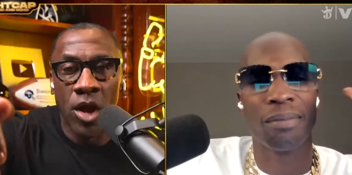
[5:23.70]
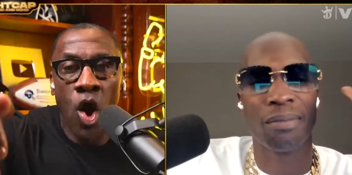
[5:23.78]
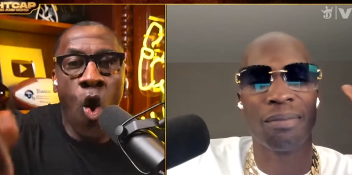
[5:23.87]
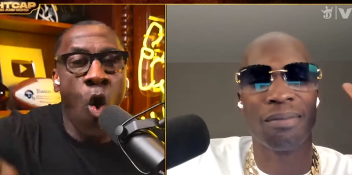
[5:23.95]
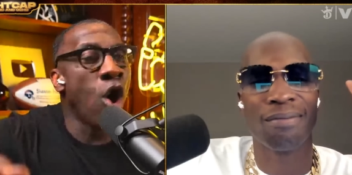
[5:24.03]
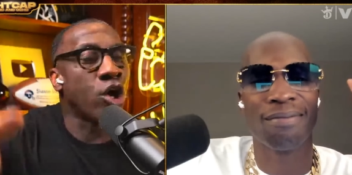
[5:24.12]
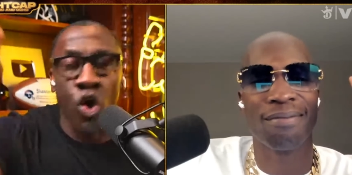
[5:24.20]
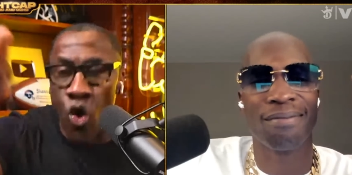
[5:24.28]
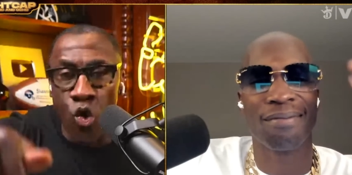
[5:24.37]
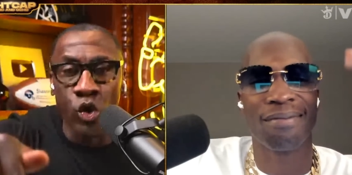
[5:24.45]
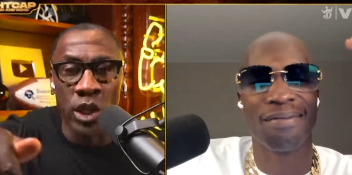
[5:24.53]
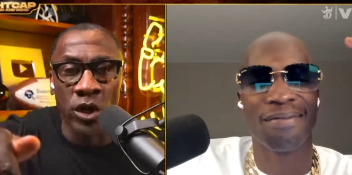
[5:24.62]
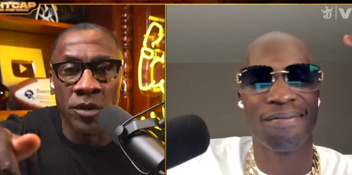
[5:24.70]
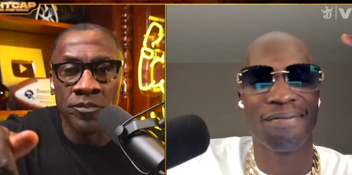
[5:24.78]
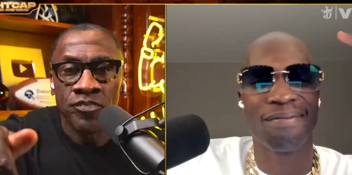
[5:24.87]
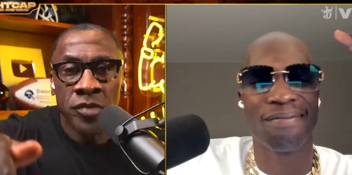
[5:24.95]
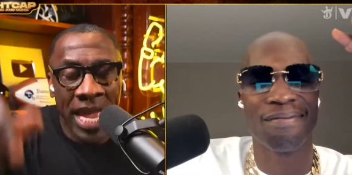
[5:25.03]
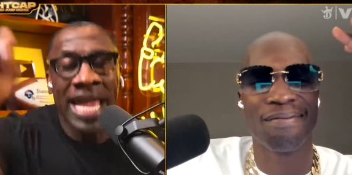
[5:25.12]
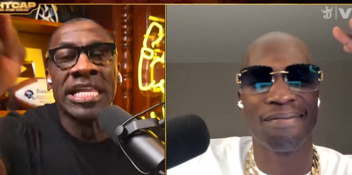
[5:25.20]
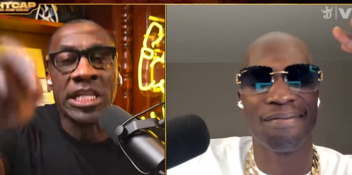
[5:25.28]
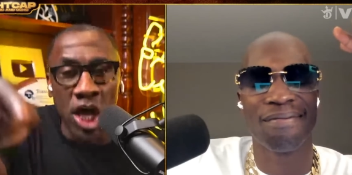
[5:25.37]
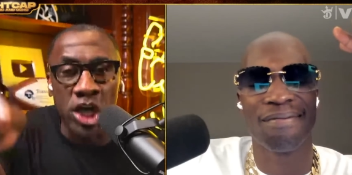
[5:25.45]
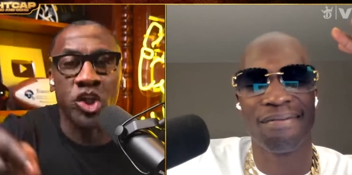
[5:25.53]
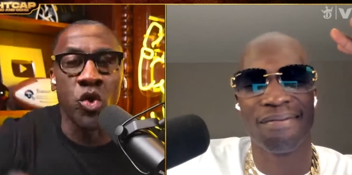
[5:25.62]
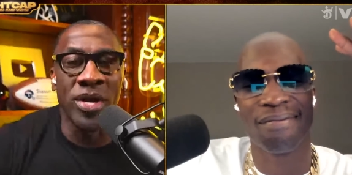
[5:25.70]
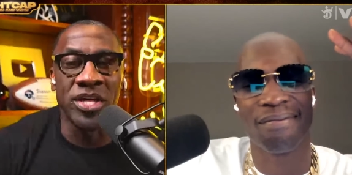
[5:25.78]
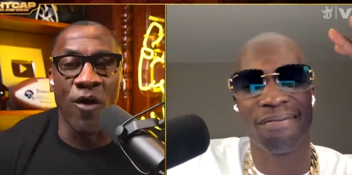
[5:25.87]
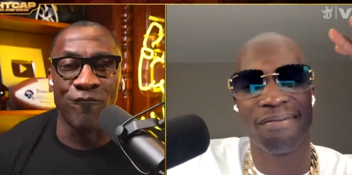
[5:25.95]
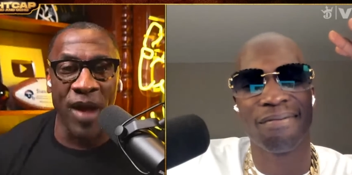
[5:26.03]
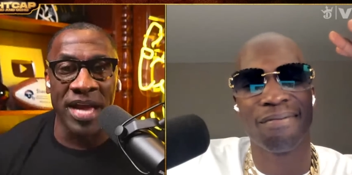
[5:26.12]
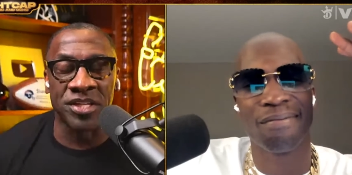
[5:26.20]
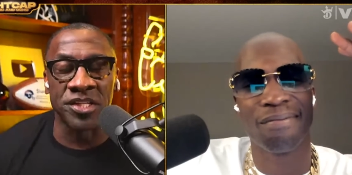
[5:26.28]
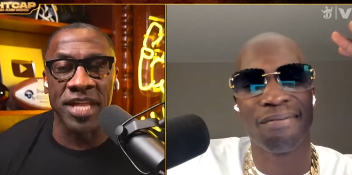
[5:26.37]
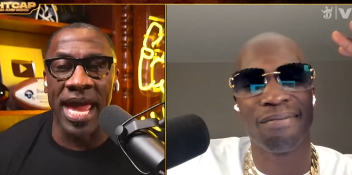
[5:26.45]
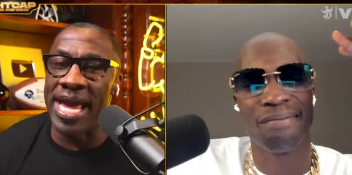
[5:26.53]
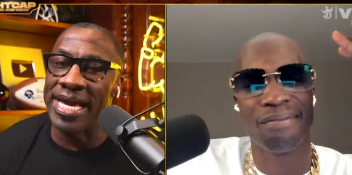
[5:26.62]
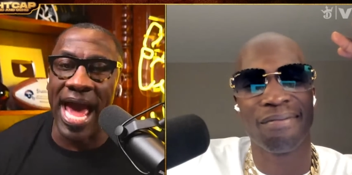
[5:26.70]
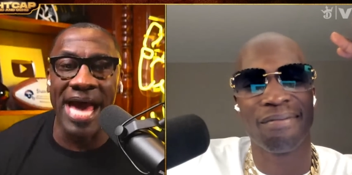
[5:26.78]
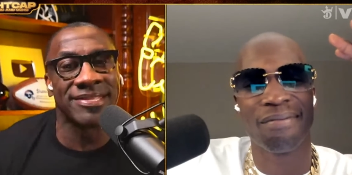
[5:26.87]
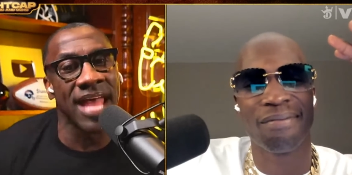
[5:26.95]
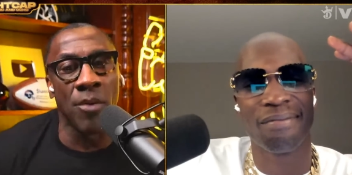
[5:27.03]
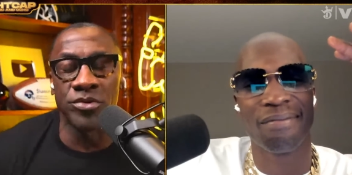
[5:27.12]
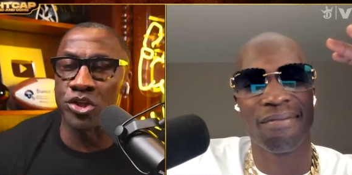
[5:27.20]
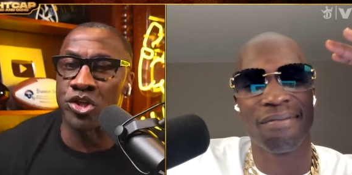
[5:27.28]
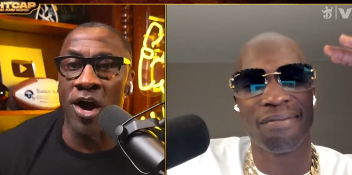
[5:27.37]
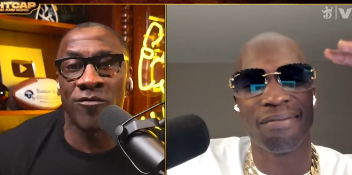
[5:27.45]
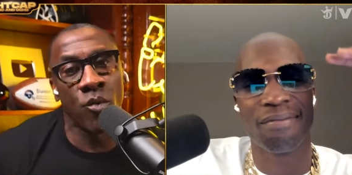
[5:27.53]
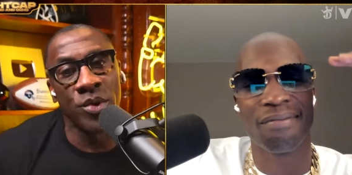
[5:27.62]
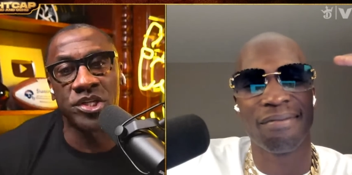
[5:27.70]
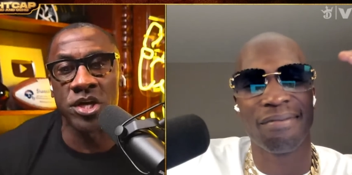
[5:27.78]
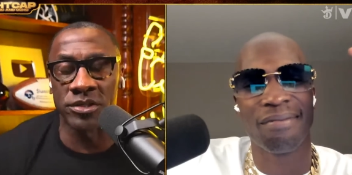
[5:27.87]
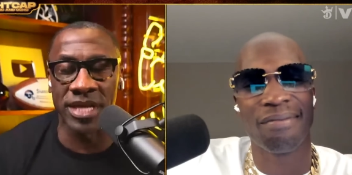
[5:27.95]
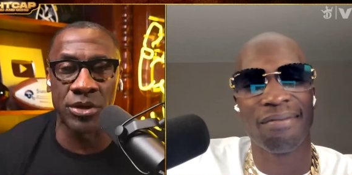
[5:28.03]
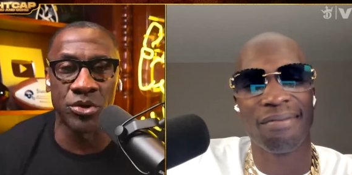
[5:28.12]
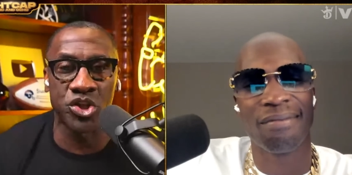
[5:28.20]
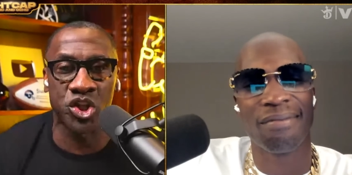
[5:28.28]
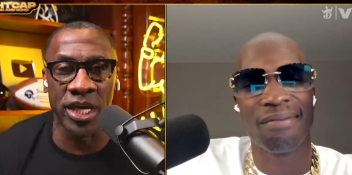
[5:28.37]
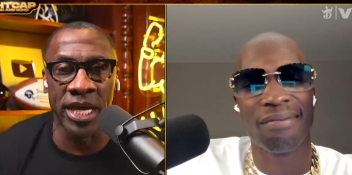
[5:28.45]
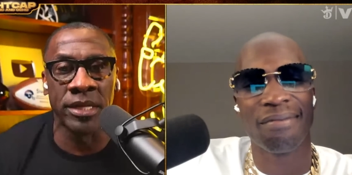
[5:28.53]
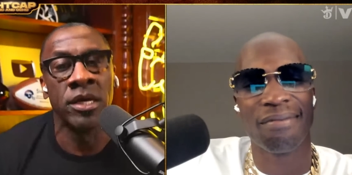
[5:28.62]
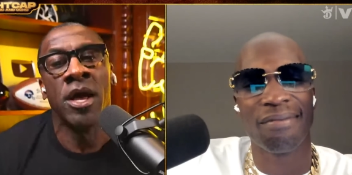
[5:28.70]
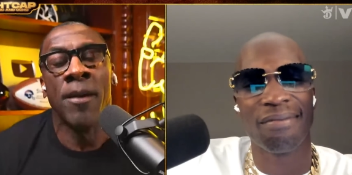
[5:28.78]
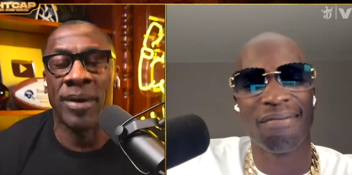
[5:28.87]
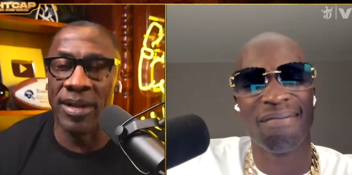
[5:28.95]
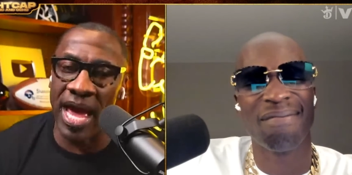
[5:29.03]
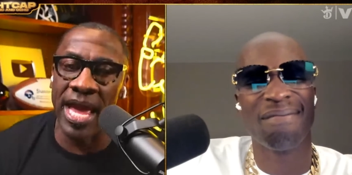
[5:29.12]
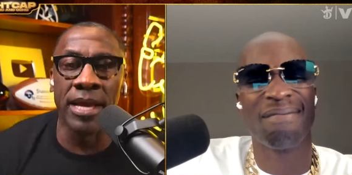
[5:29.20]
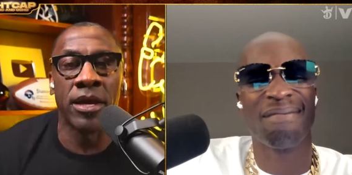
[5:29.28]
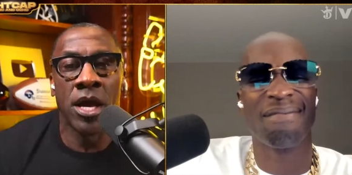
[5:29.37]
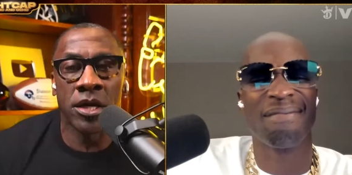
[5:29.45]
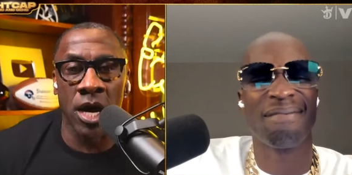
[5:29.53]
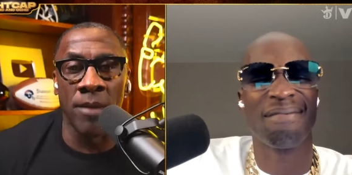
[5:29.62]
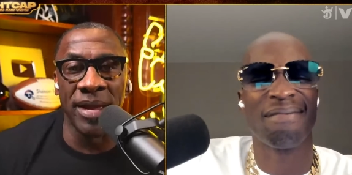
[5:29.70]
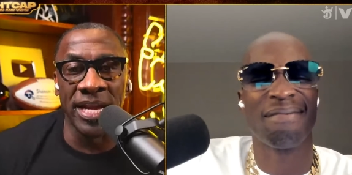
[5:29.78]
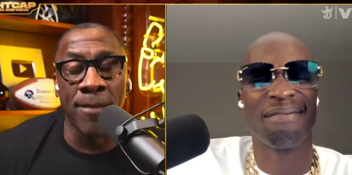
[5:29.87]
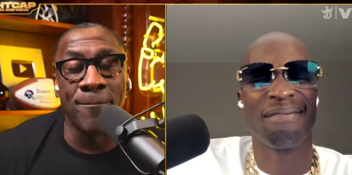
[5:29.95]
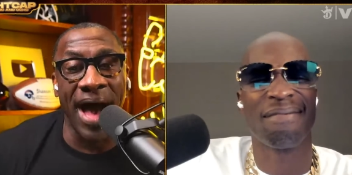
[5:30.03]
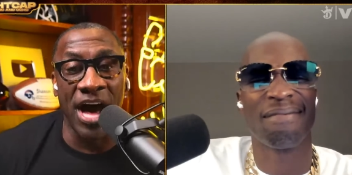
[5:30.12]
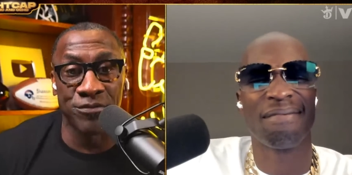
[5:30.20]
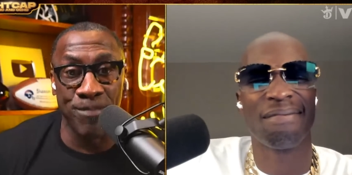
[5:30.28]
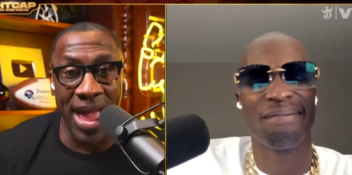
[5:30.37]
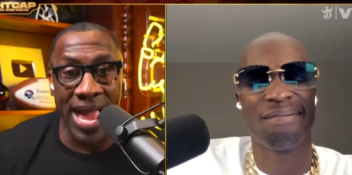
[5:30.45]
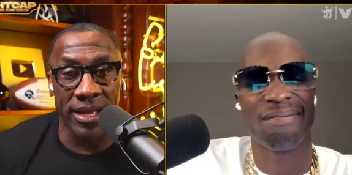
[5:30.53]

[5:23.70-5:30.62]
Speaker 1: or a cooler, and look you in your face and say, hey, guys, that was a tough one. We took that on the chin, but, hey, come in and bounce back.